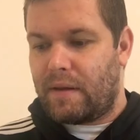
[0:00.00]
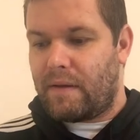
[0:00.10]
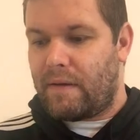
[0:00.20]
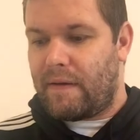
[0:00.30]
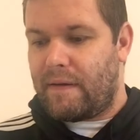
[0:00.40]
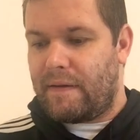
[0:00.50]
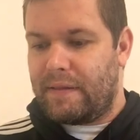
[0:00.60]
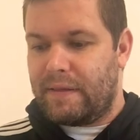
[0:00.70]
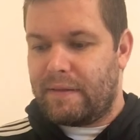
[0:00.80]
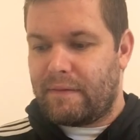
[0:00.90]

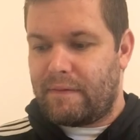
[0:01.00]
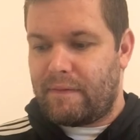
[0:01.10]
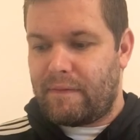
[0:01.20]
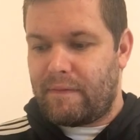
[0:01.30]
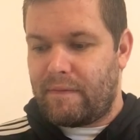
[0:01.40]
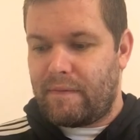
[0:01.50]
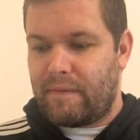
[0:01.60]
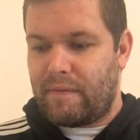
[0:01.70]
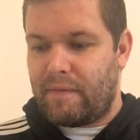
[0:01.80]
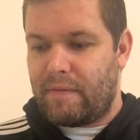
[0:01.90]
And
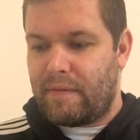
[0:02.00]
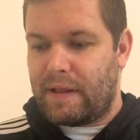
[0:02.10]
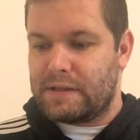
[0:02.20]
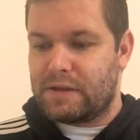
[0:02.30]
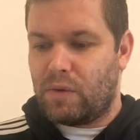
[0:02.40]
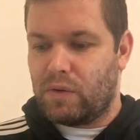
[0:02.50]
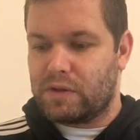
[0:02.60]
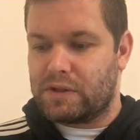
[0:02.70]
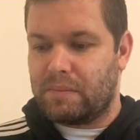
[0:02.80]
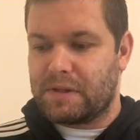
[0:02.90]
that's
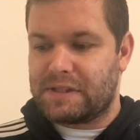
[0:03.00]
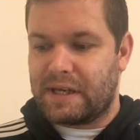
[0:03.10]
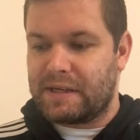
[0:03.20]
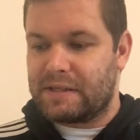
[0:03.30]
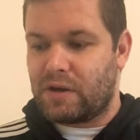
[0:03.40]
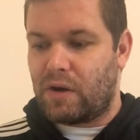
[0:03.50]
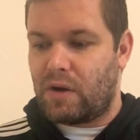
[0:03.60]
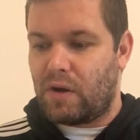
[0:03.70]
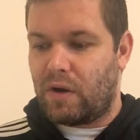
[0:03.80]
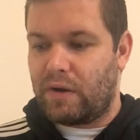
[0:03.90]
horse number 6,
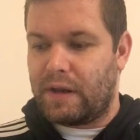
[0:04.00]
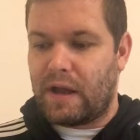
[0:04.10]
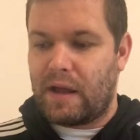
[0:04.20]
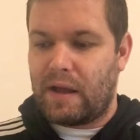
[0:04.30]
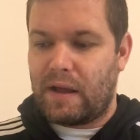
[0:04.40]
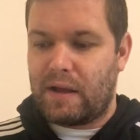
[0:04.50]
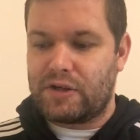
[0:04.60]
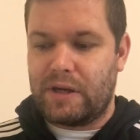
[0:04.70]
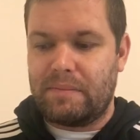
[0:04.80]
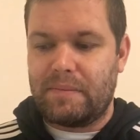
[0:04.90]

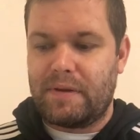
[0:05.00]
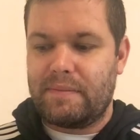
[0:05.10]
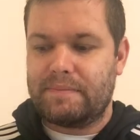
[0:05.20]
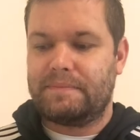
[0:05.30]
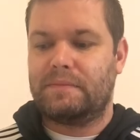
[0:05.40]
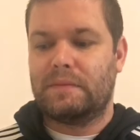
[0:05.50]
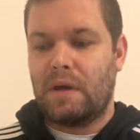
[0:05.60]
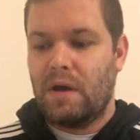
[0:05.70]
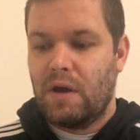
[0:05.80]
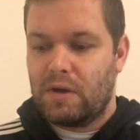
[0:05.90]
Unashamed.
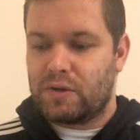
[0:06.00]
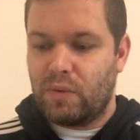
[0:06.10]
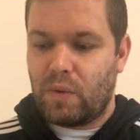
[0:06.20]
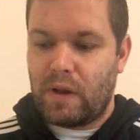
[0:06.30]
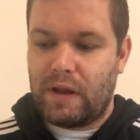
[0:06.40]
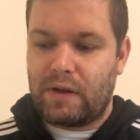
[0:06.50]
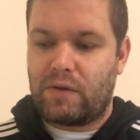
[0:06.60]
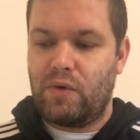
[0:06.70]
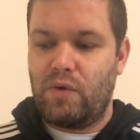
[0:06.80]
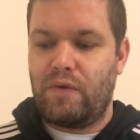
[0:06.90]
So in the
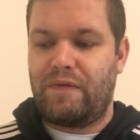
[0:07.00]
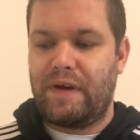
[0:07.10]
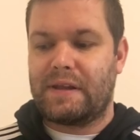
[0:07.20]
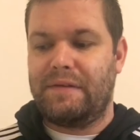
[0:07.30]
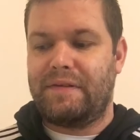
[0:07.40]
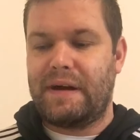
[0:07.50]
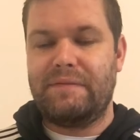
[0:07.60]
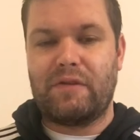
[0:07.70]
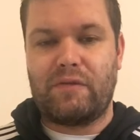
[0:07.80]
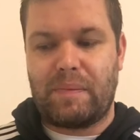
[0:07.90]

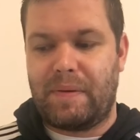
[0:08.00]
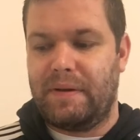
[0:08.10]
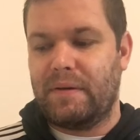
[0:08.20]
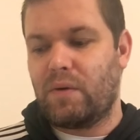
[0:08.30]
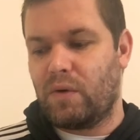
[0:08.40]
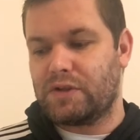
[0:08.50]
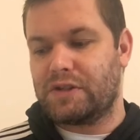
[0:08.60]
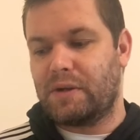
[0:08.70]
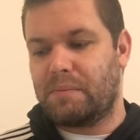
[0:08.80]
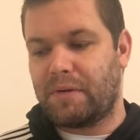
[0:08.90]
2:35 at Ripon,
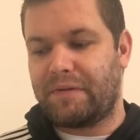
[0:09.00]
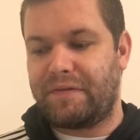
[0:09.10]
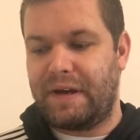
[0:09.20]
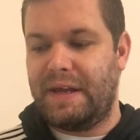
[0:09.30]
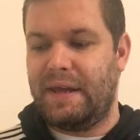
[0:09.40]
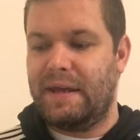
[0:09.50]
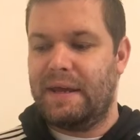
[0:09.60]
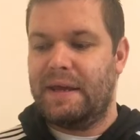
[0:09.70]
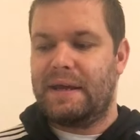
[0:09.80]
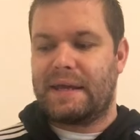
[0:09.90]
horse number 3,
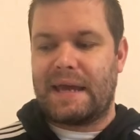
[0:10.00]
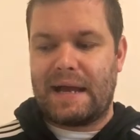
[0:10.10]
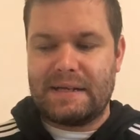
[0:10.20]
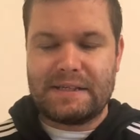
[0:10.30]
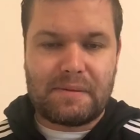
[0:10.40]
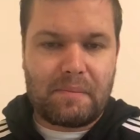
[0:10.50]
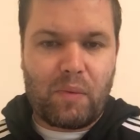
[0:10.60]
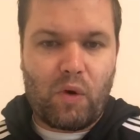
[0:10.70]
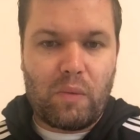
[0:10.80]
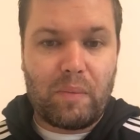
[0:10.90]
Cats and
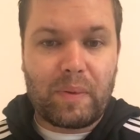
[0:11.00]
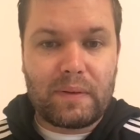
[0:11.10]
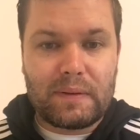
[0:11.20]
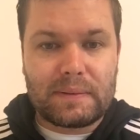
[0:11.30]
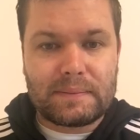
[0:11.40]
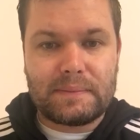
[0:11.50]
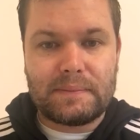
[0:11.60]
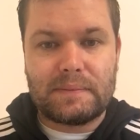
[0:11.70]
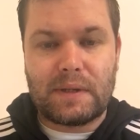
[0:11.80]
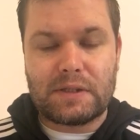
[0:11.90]
Bob.
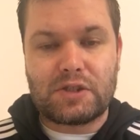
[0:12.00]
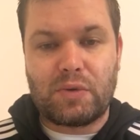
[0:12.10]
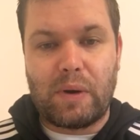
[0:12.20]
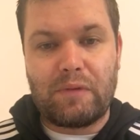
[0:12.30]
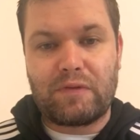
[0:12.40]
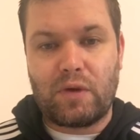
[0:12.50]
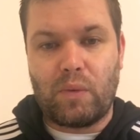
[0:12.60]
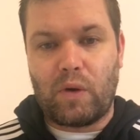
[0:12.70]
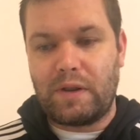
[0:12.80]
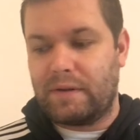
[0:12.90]
That's
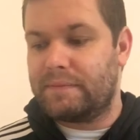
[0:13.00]
12-1.